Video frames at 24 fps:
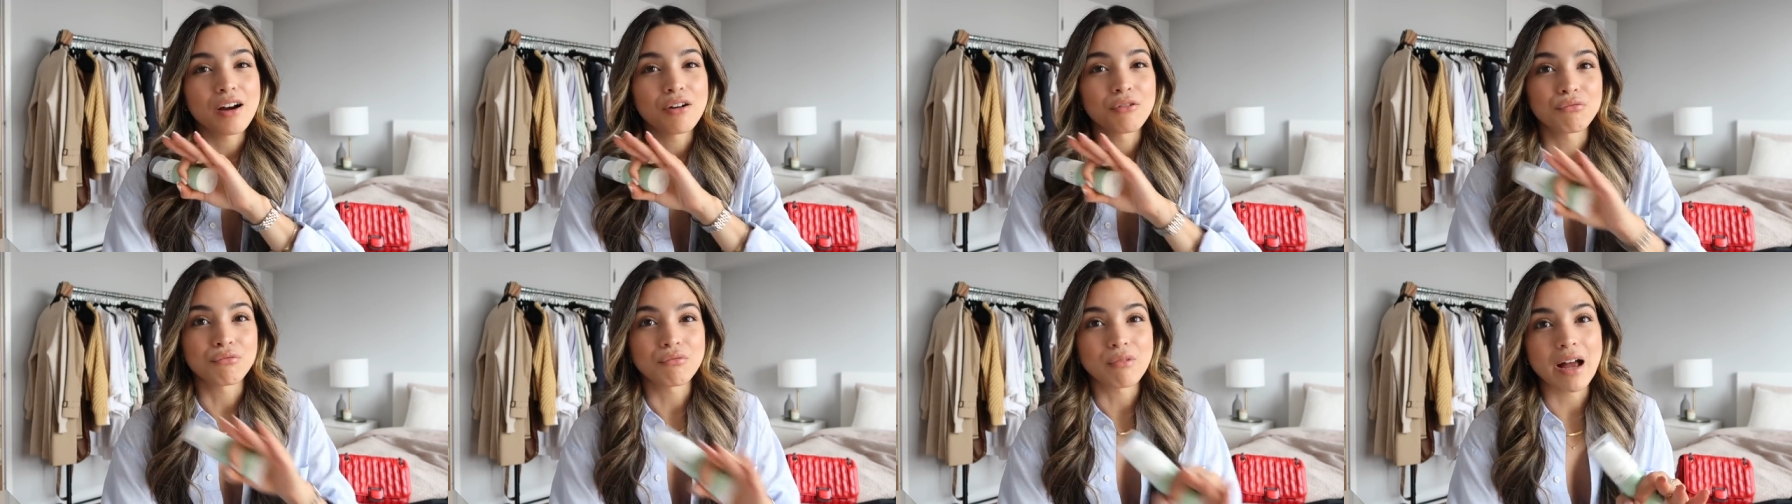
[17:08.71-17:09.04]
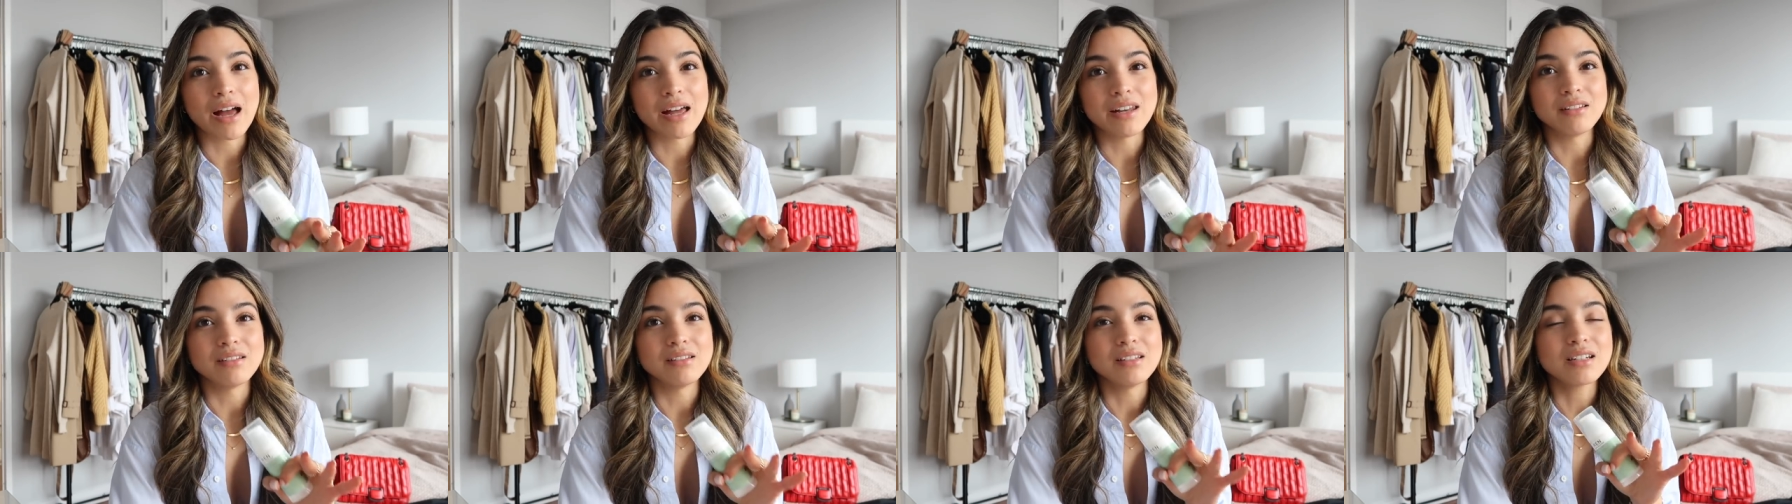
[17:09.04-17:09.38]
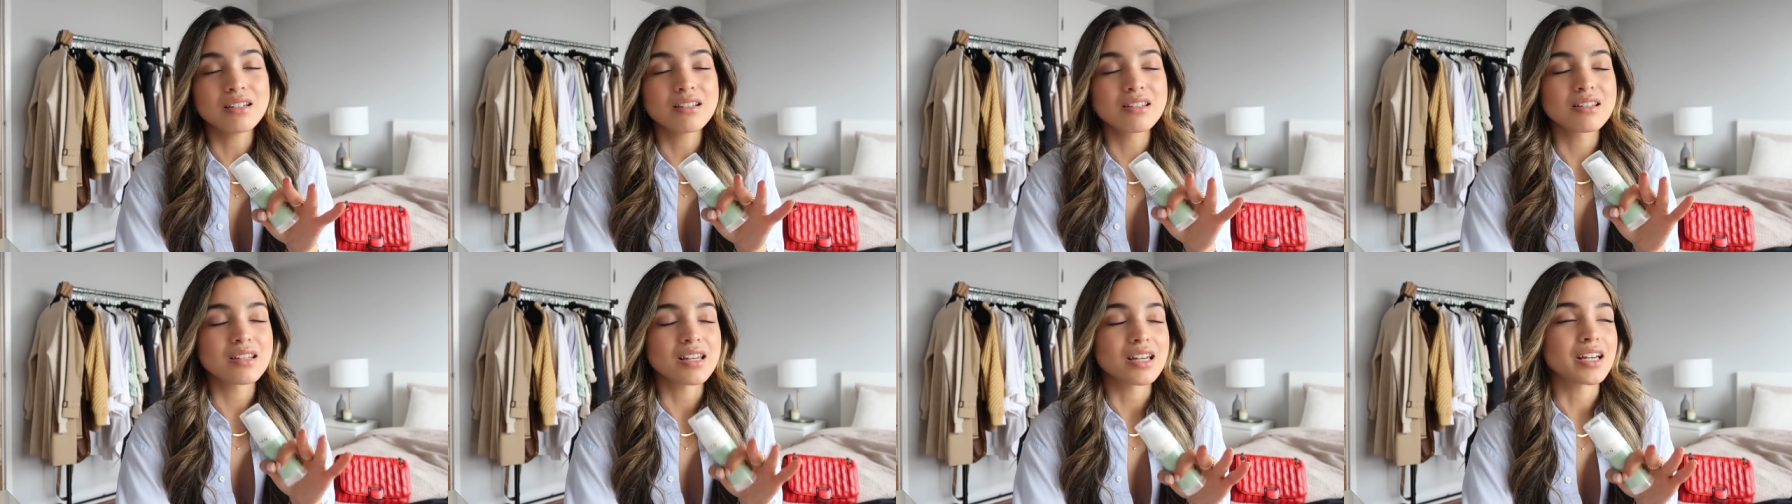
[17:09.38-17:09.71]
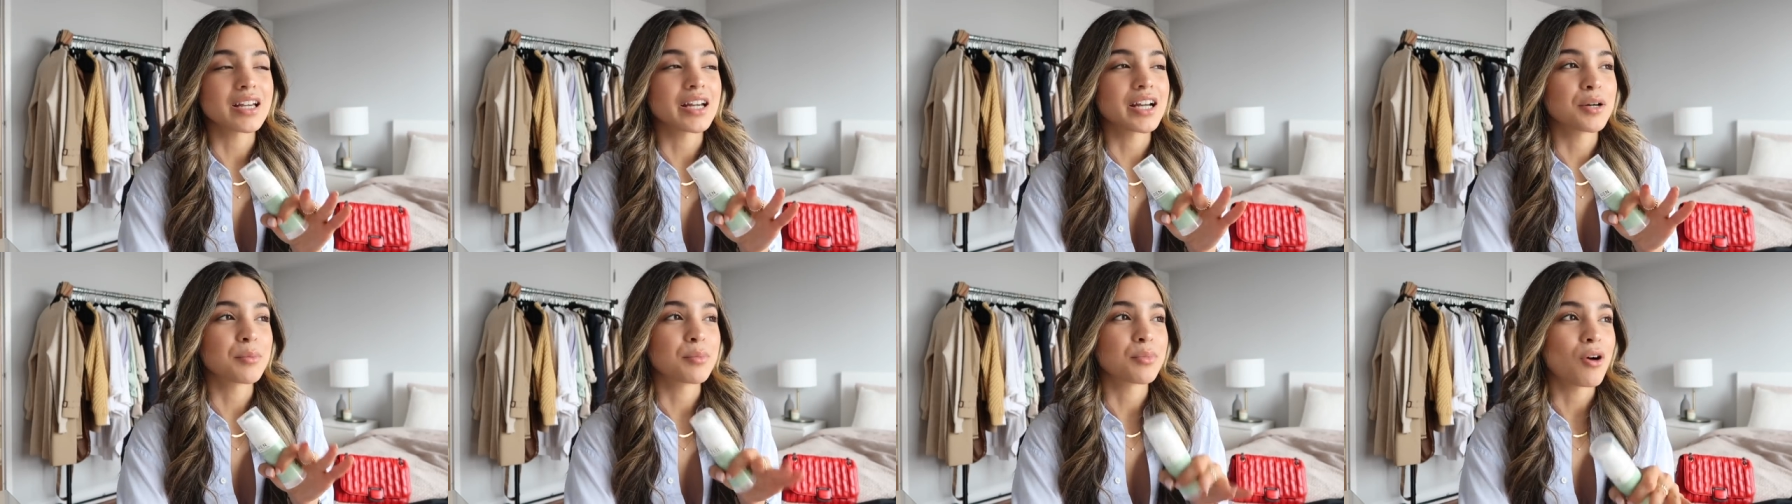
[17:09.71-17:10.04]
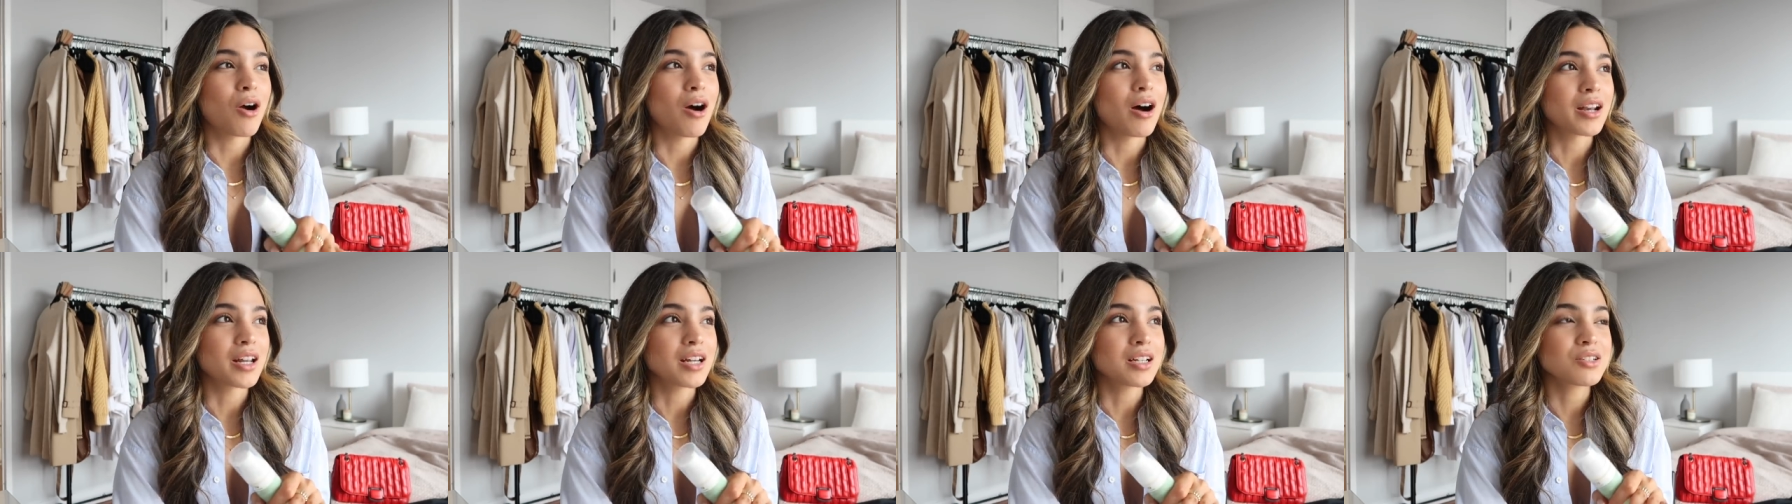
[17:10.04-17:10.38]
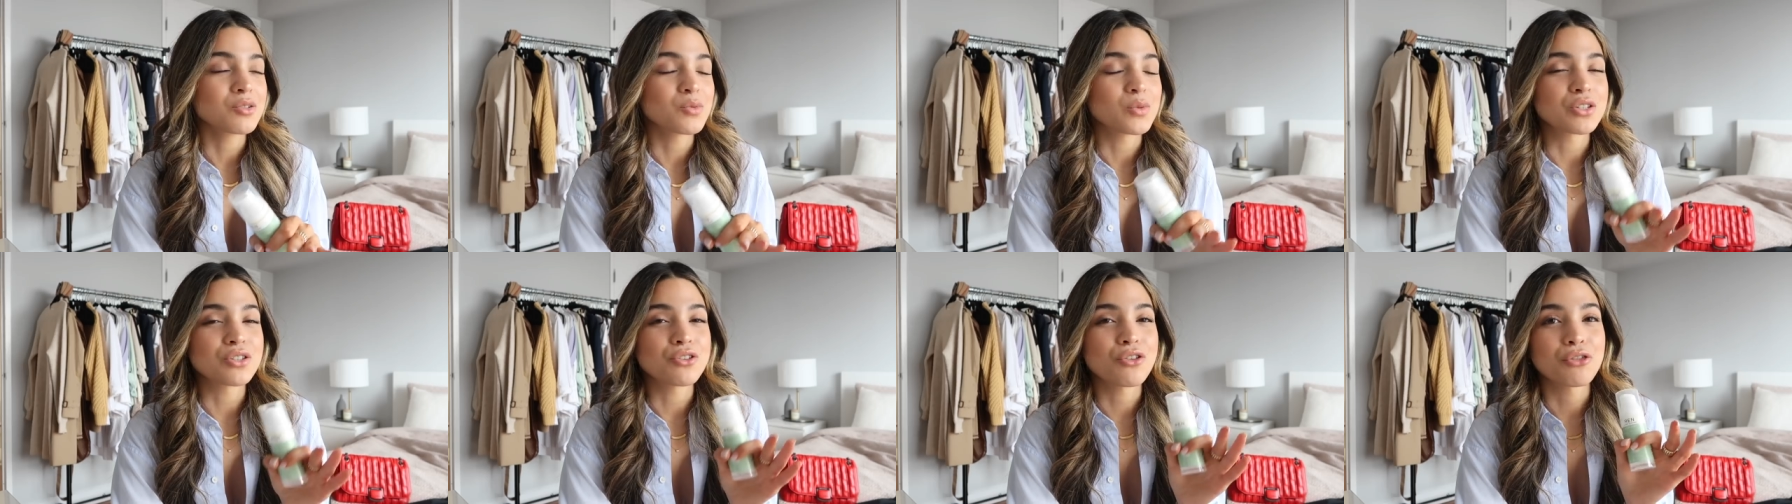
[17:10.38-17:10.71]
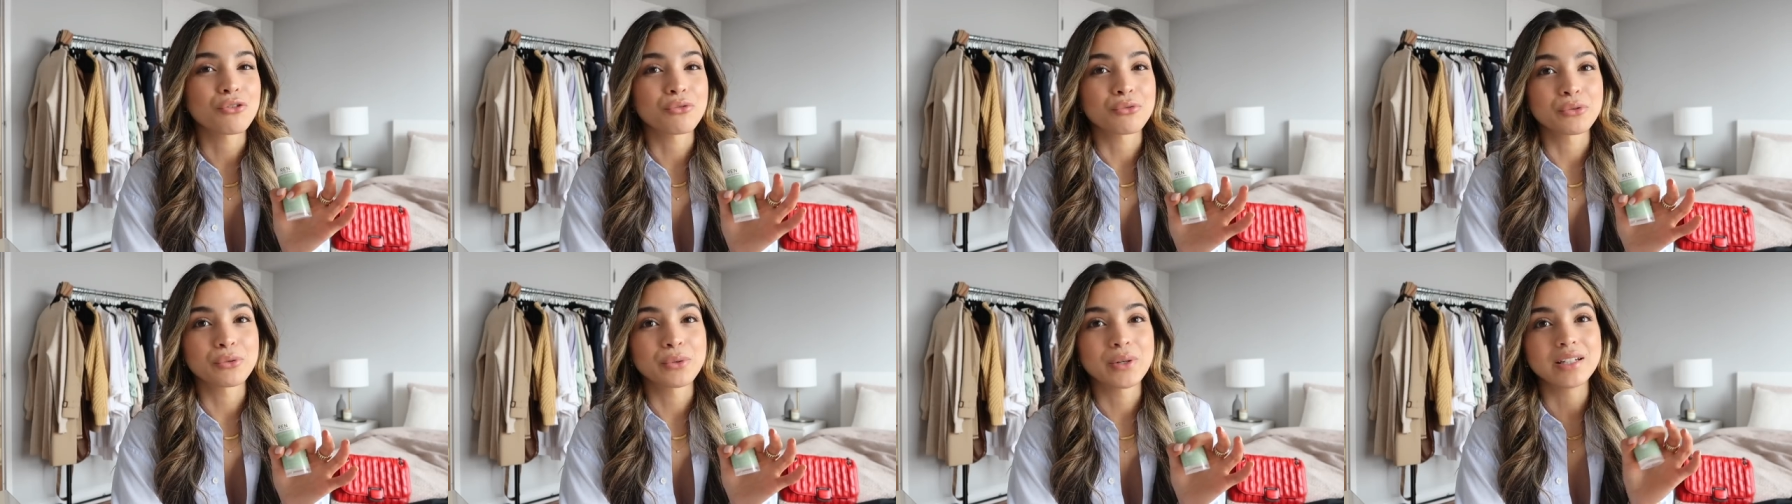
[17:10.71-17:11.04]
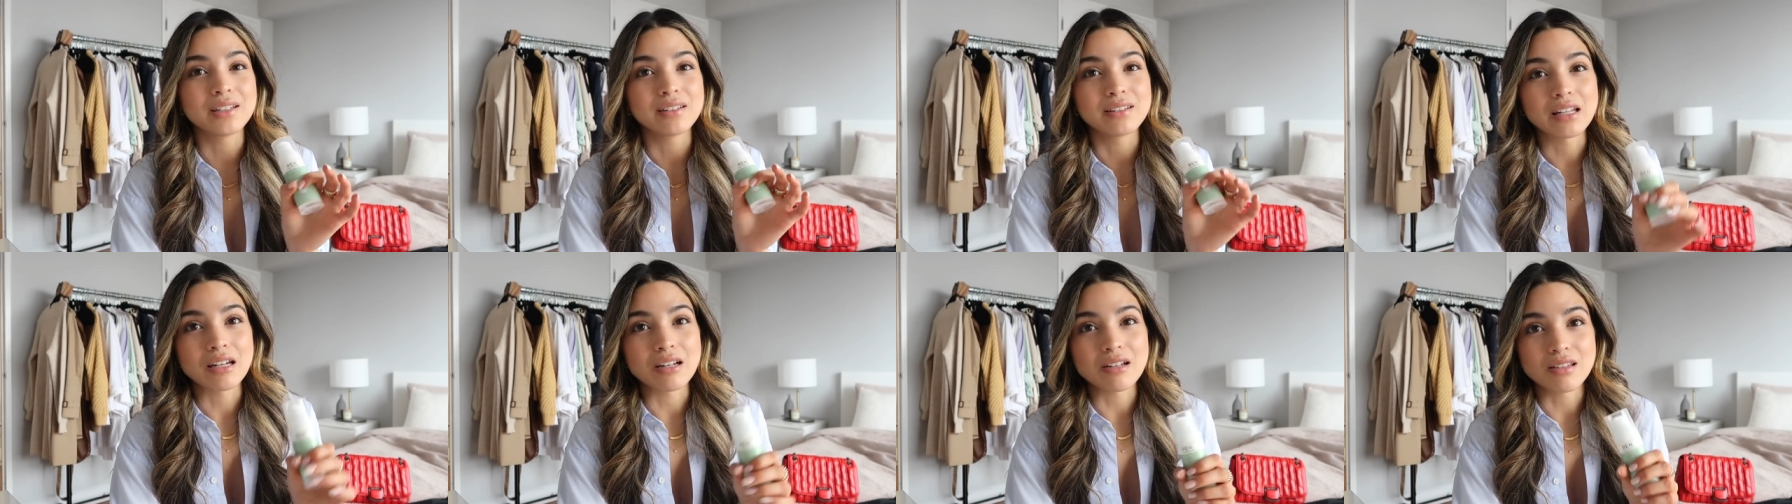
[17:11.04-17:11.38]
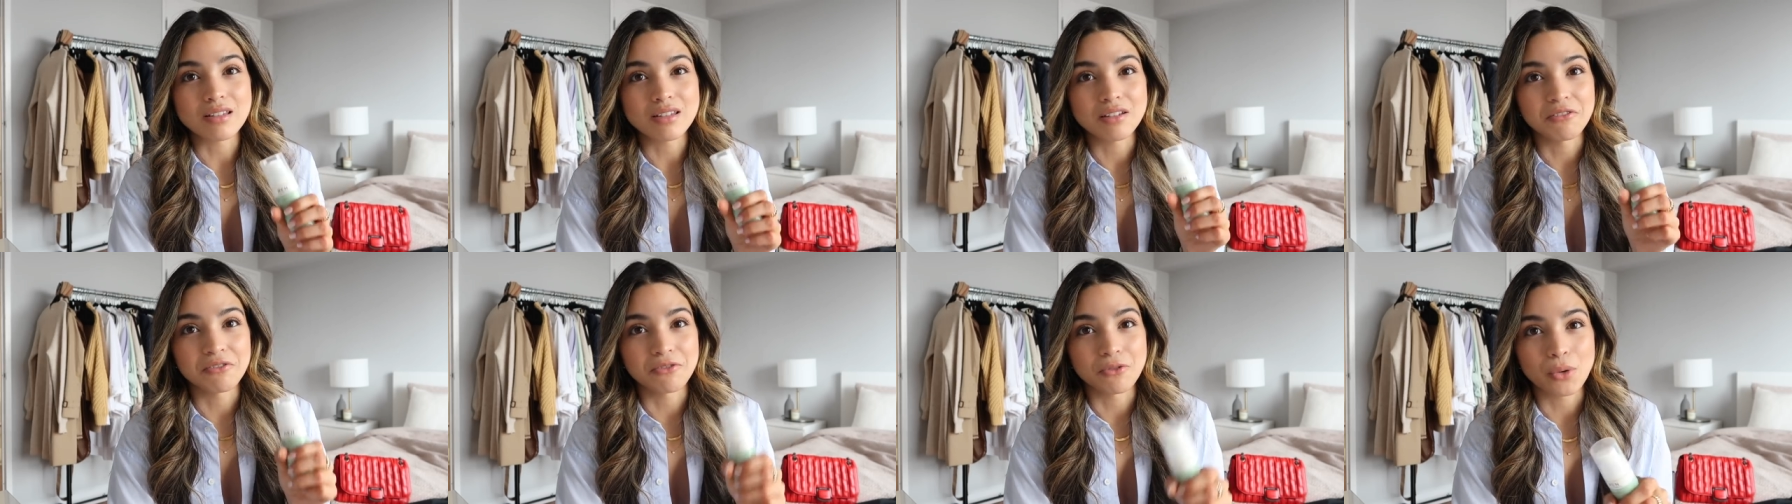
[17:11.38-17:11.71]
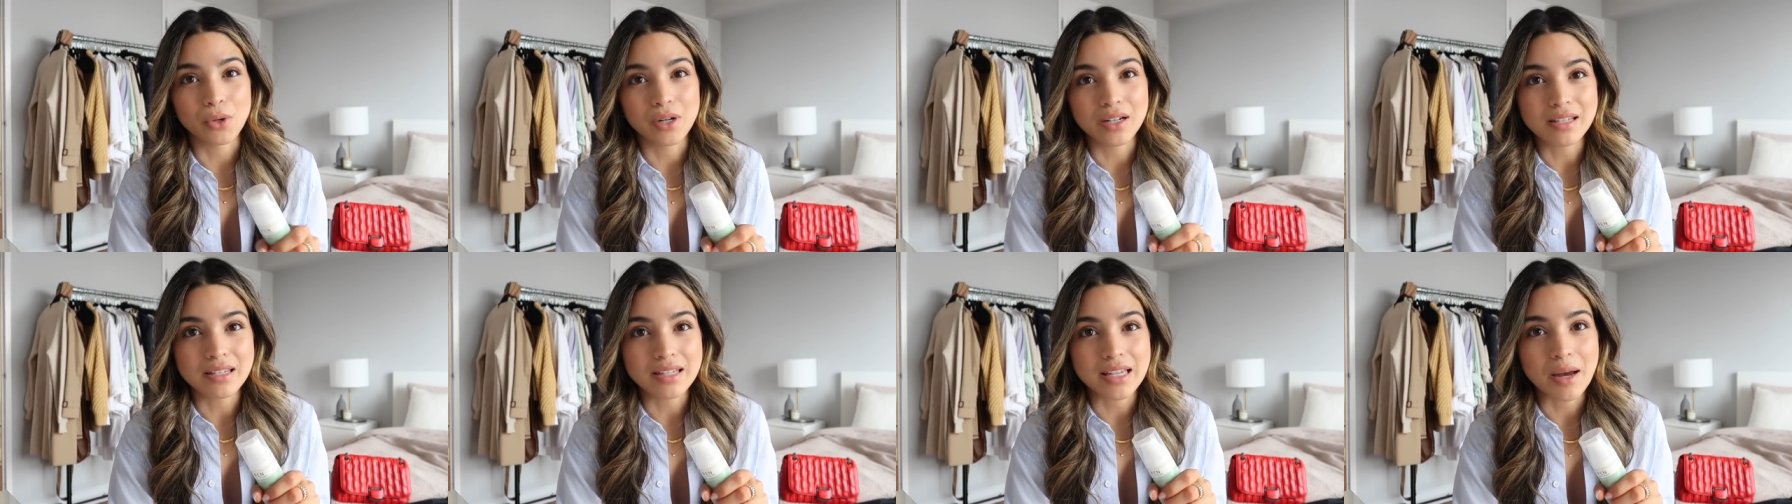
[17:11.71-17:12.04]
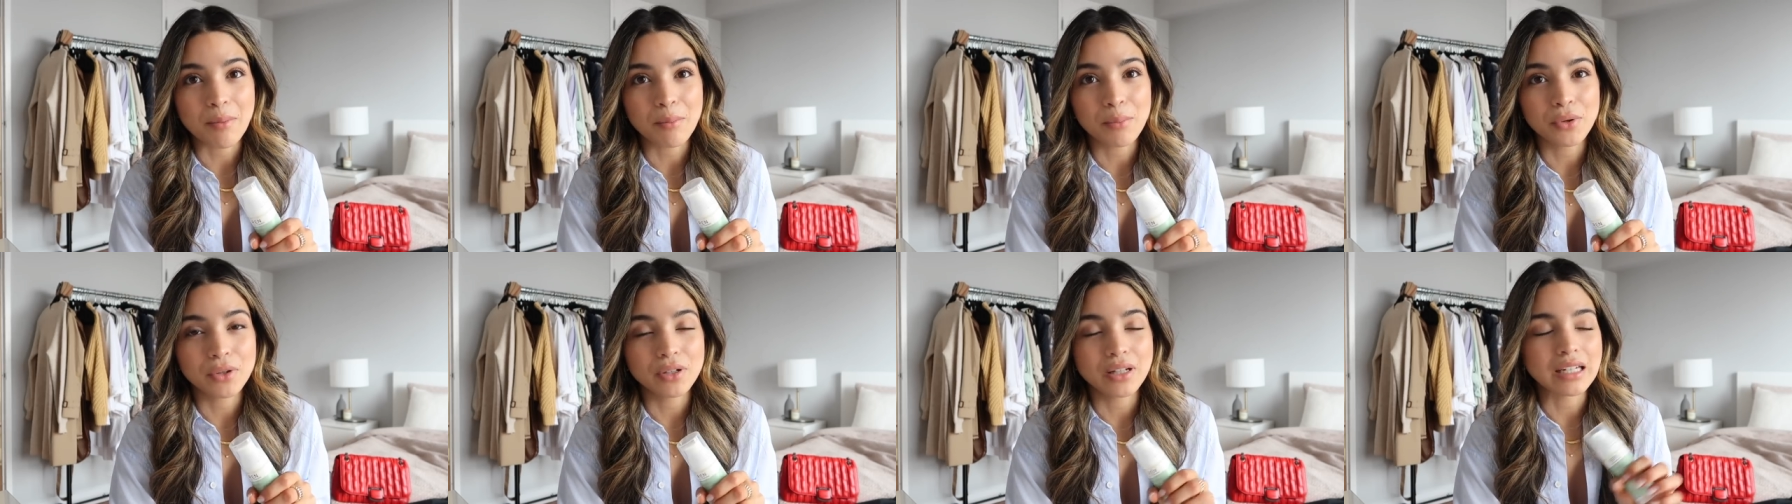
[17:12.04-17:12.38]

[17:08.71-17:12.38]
a Ren skincare product was through a little Sephora sample.